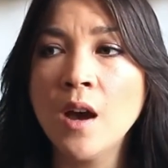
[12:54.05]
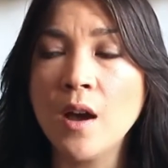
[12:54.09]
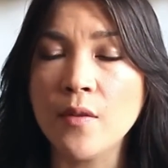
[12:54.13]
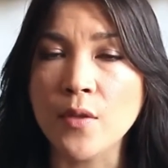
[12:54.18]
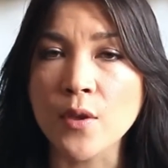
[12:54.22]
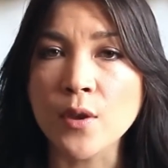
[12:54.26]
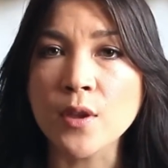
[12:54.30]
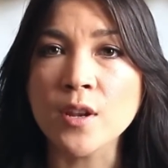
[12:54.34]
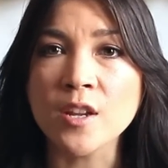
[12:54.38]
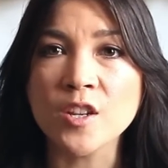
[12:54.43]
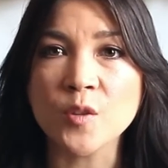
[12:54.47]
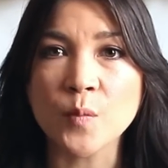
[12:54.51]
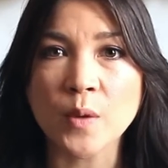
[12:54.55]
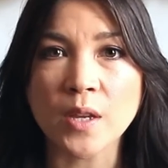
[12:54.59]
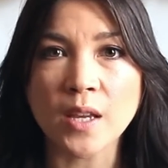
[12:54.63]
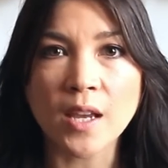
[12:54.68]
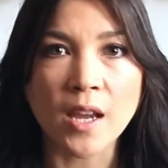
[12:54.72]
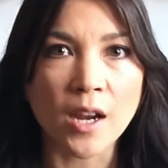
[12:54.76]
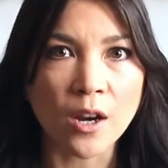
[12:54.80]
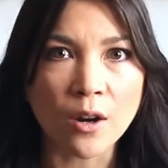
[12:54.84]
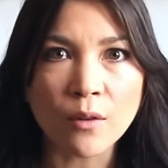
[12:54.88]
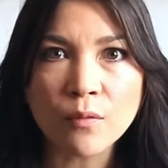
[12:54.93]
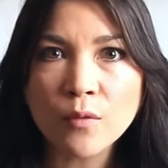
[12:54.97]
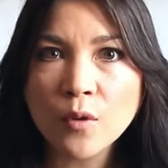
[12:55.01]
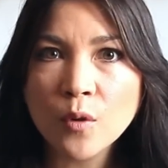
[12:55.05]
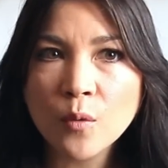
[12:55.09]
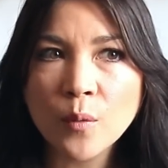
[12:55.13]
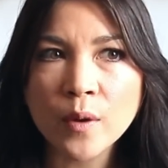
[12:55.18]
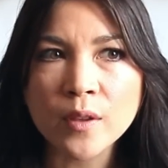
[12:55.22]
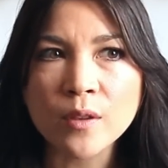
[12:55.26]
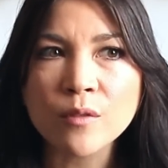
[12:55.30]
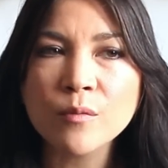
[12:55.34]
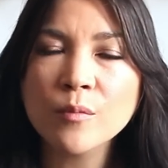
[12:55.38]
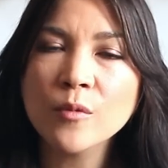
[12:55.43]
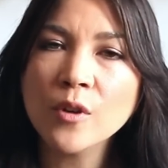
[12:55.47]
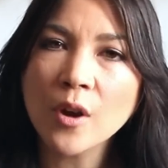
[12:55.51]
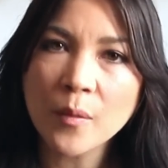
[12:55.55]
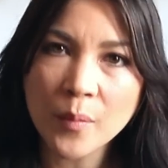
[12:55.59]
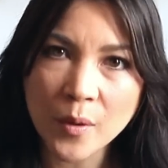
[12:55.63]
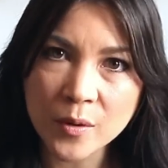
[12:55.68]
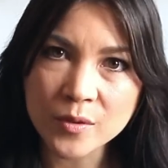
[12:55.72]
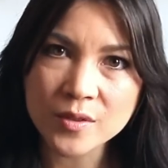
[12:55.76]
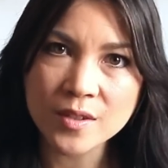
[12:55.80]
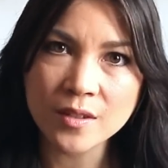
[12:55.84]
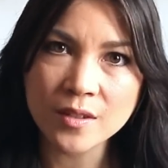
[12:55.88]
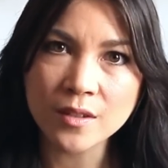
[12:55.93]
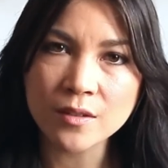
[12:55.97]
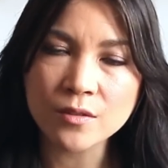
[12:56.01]
I think you need to be careful when you are
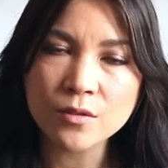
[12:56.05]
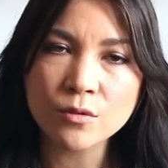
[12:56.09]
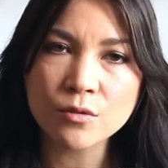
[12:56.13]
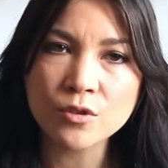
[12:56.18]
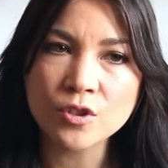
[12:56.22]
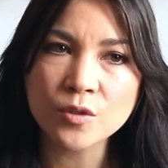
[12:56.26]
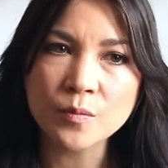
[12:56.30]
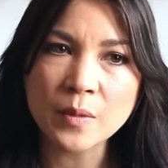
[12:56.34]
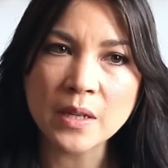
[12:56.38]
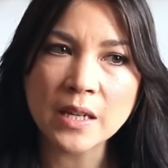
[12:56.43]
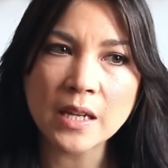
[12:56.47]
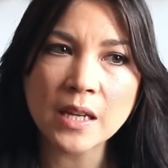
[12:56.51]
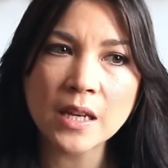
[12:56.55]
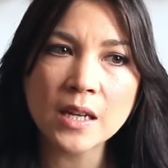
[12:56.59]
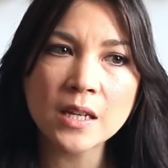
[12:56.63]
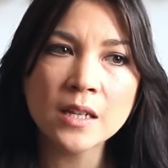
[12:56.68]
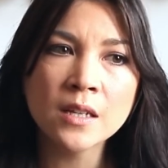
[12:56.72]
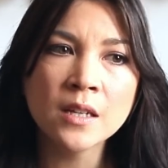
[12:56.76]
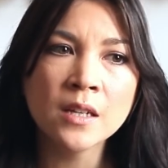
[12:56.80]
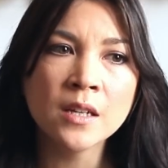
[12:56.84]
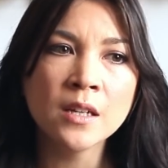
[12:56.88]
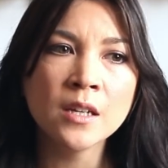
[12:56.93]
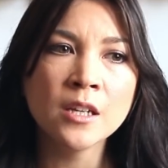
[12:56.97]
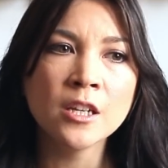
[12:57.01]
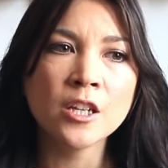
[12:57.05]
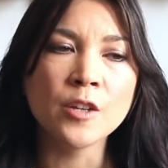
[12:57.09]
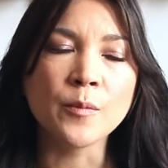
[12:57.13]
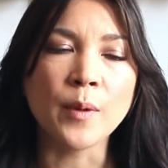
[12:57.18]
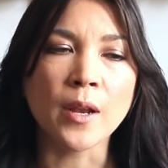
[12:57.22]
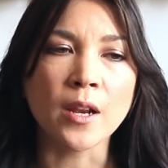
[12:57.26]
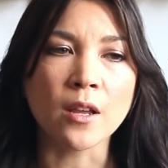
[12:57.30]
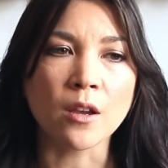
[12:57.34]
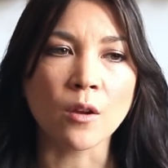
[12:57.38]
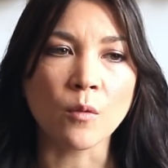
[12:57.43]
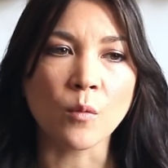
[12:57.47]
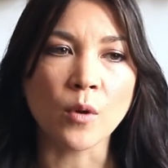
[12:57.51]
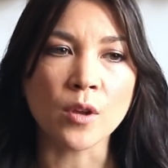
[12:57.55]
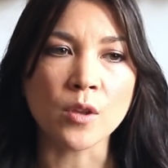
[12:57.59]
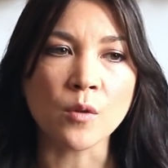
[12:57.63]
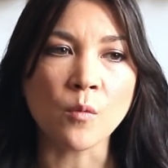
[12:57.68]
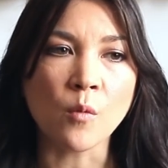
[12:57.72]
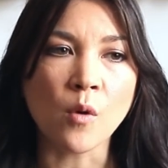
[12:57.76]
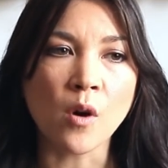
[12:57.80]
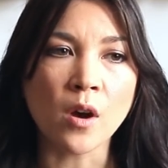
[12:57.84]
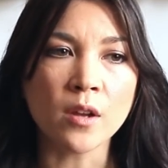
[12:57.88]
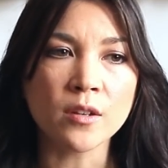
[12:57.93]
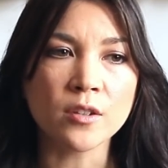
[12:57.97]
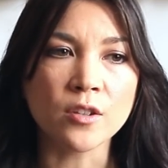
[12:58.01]
posting on social media, depending on what you
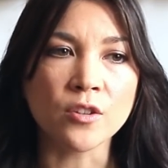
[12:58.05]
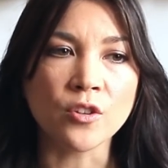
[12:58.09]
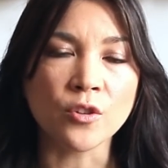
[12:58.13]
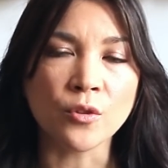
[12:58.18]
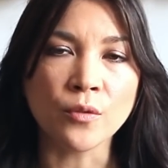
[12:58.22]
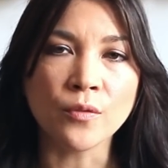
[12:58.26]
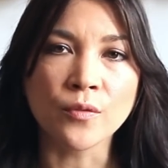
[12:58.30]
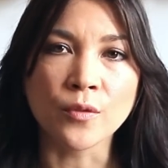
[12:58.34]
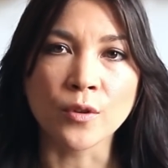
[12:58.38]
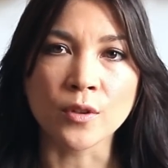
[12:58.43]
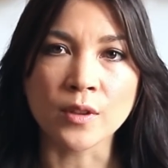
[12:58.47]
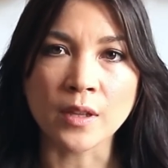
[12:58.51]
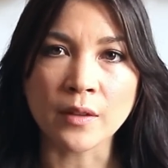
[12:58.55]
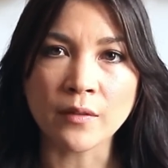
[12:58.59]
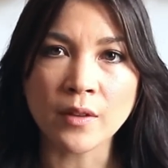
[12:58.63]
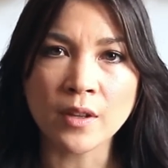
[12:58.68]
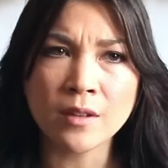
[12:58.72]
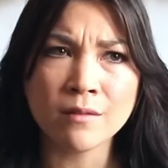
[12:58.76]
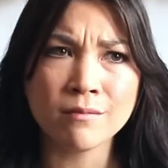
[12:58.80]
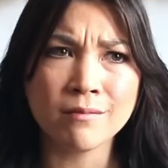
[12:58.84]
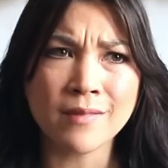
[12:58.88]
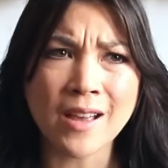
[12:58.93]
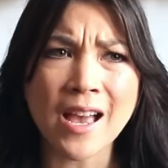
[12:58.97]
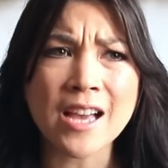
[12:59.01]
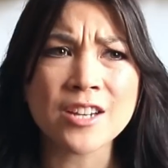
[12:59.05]
want to do for a living.